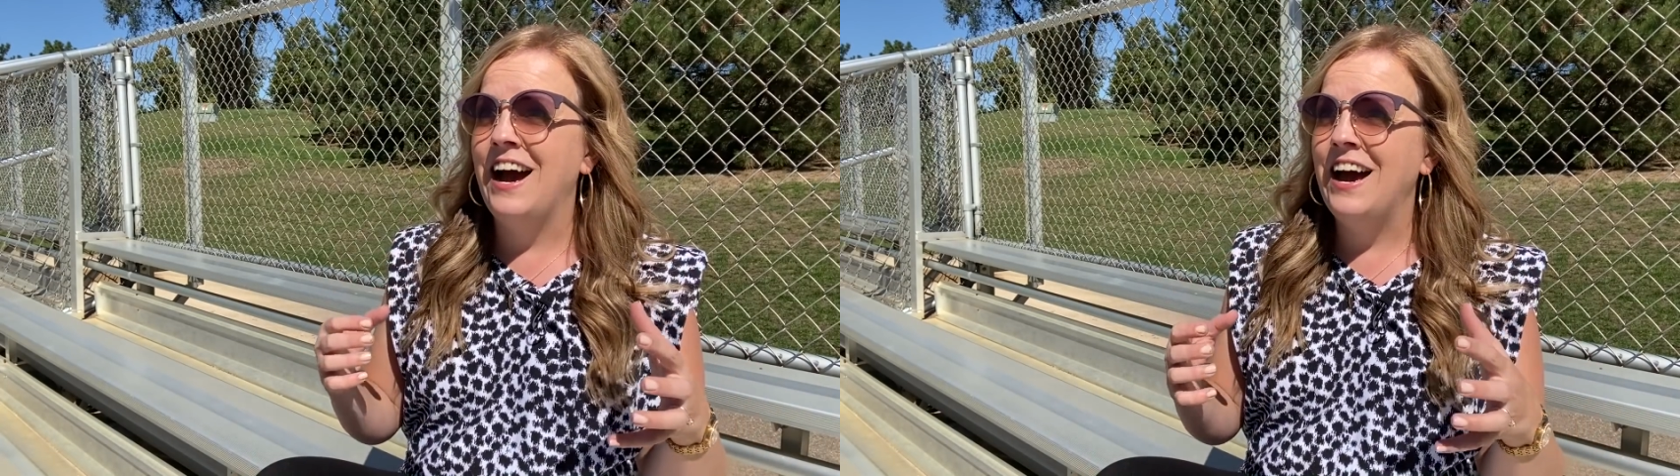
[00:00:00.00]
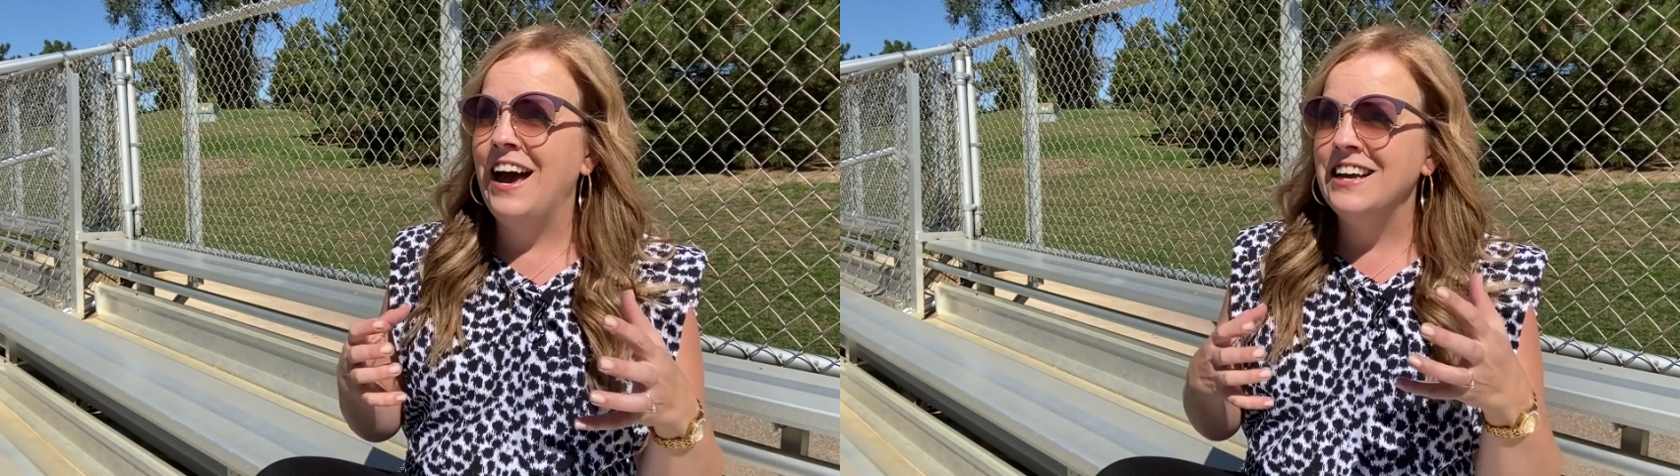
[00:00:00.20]

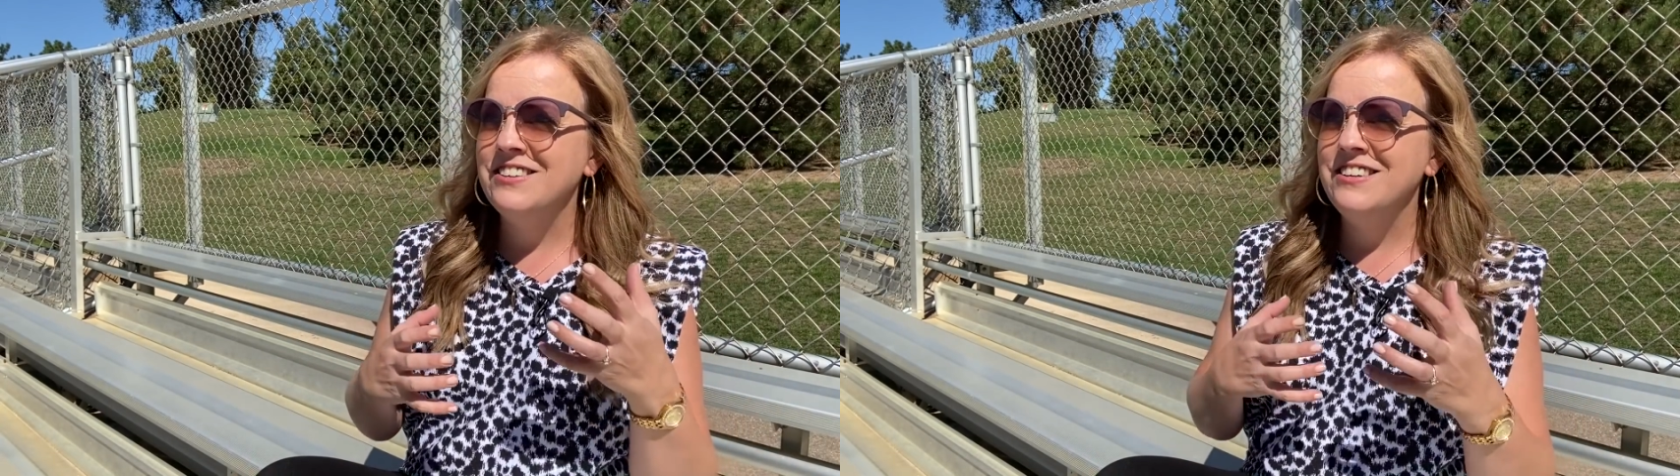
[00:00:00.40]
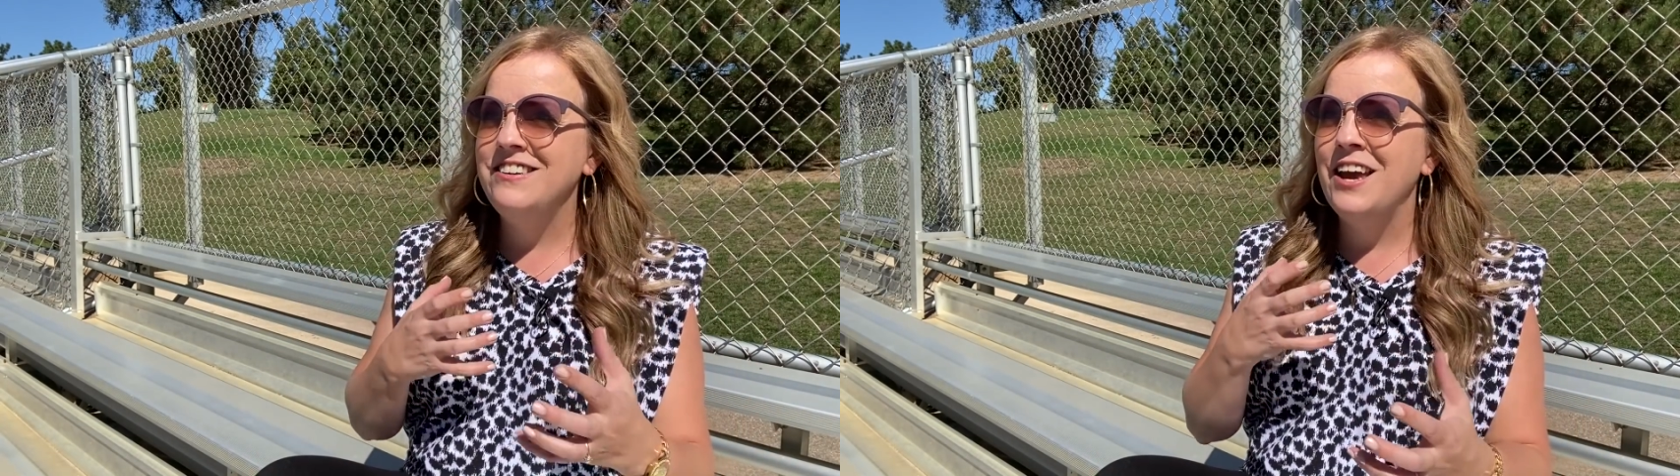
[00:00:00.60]
I, as
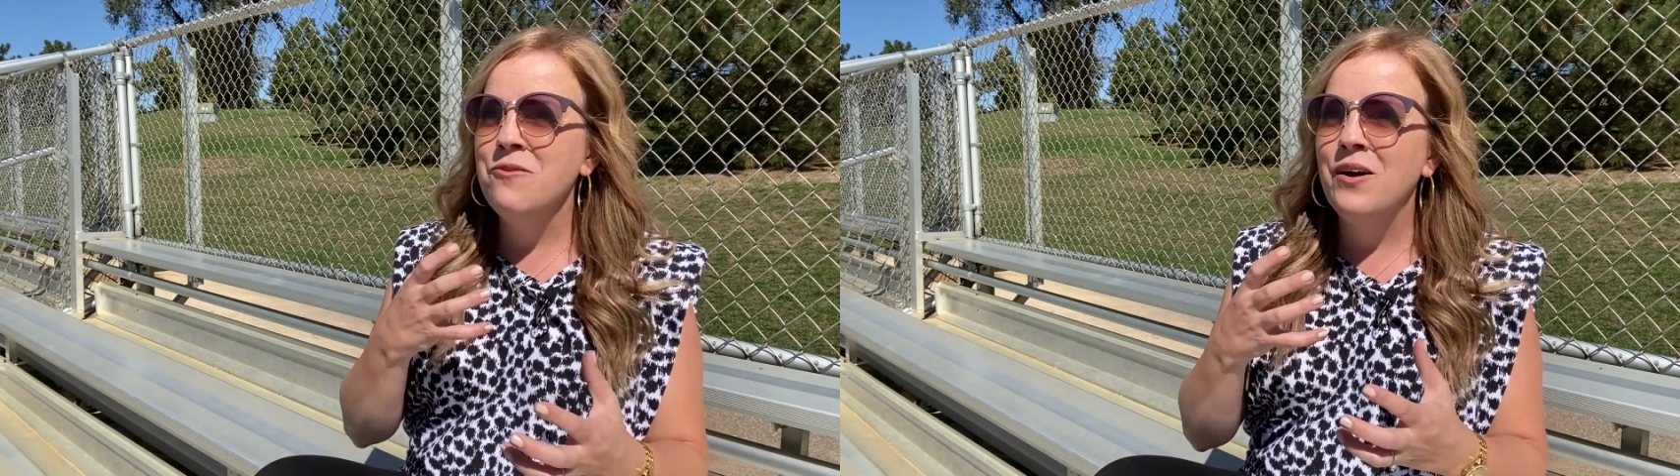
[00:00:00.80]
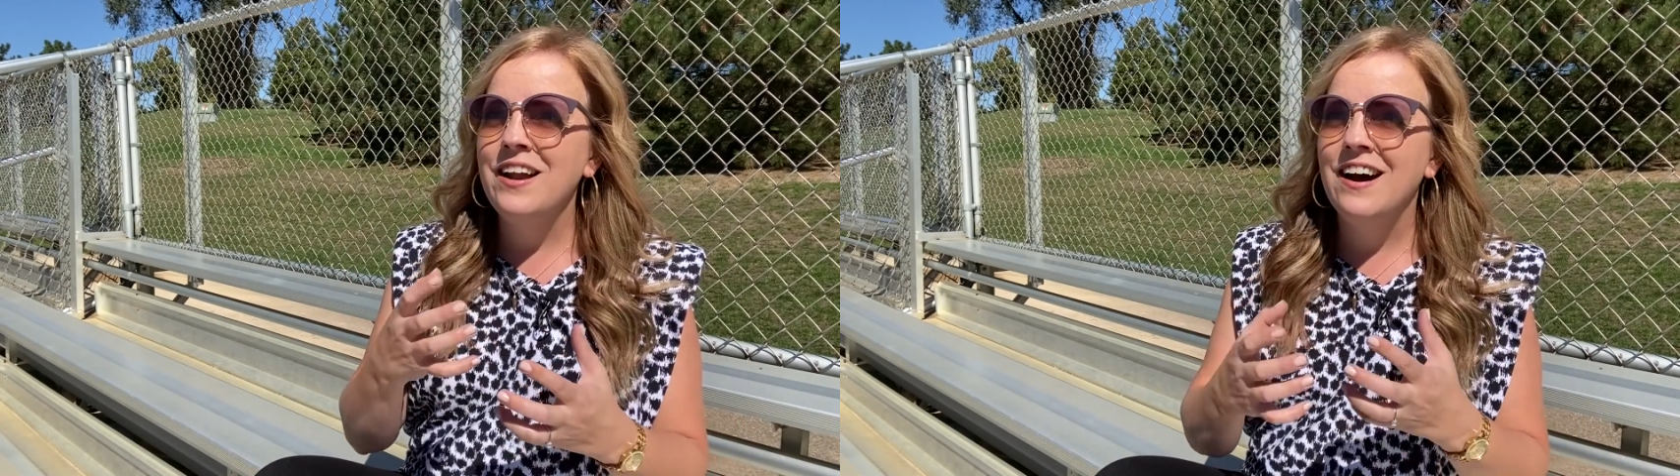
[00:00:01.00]
the day
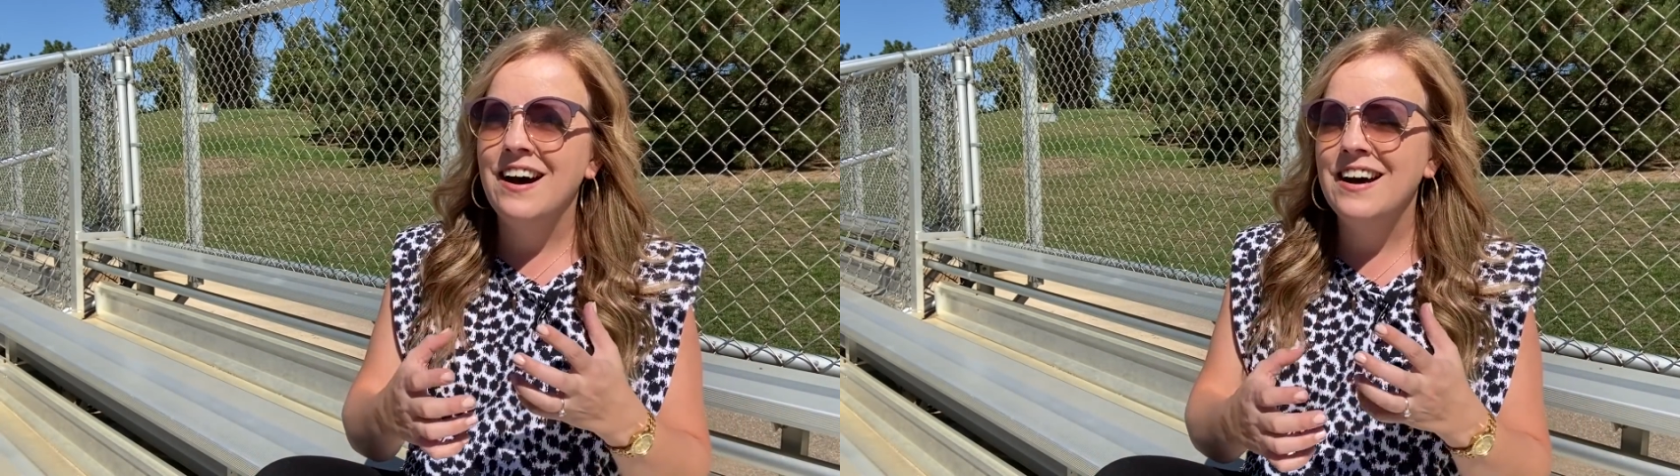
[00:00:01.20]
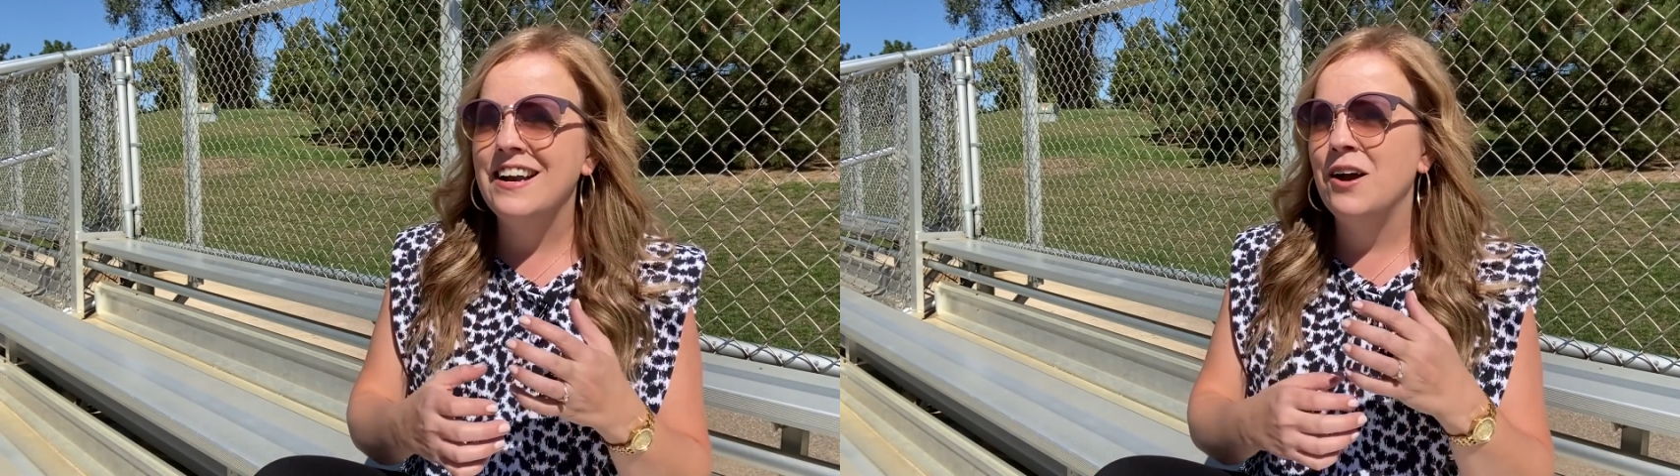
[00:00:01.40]
went
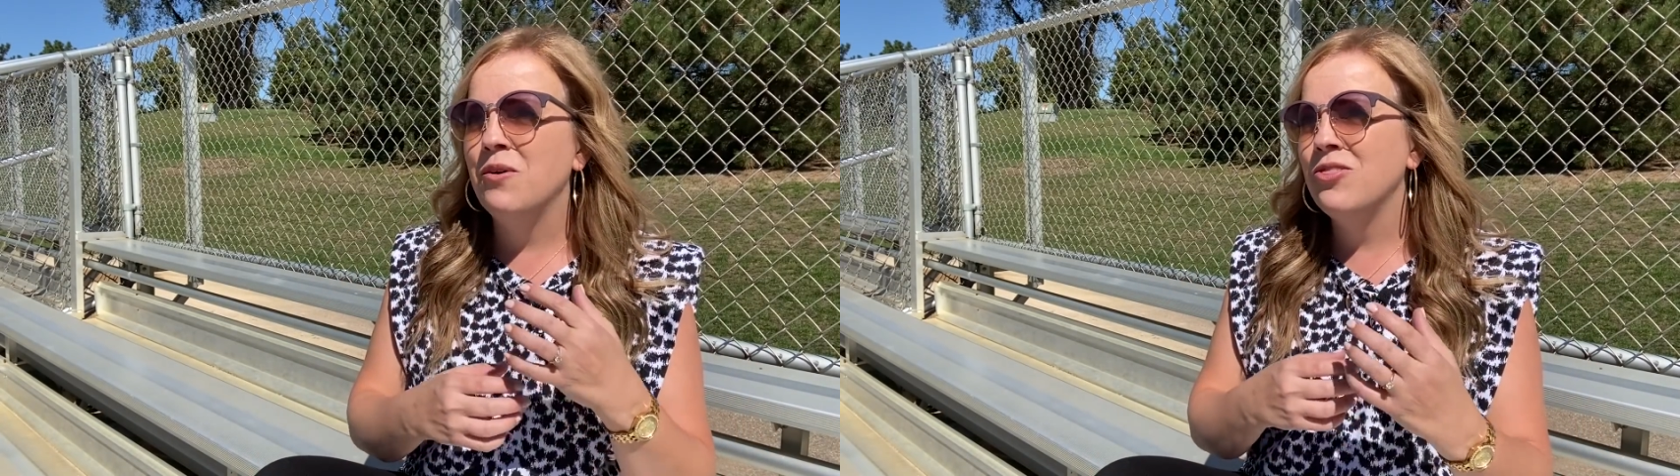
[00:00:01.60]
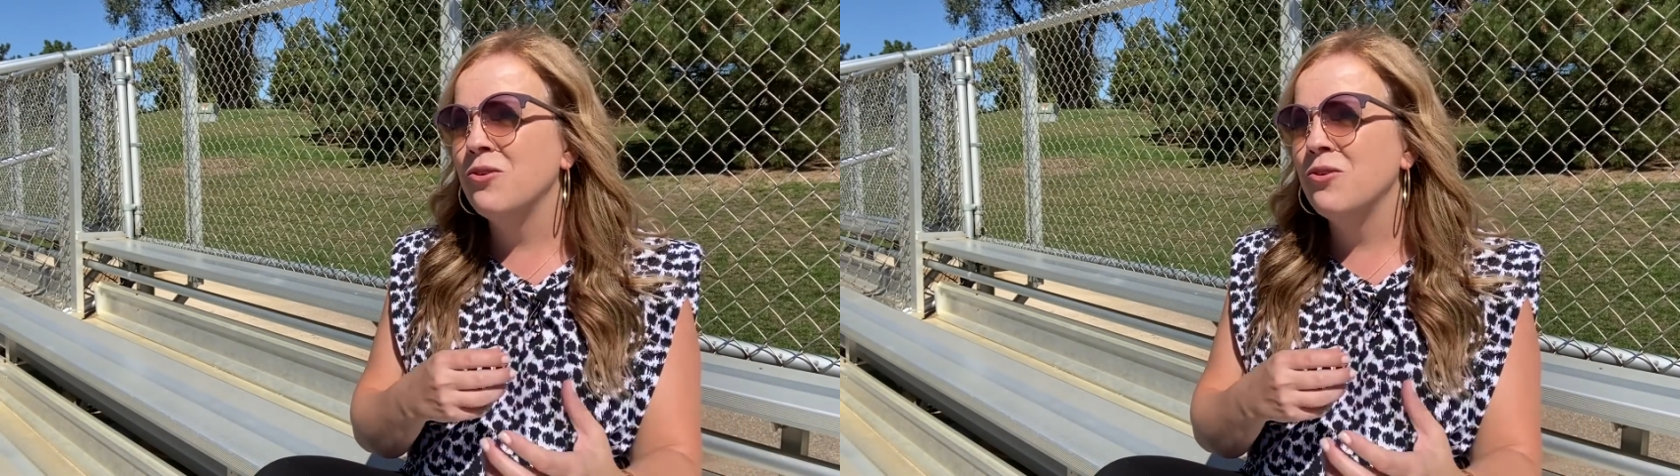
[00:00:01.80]
on and I went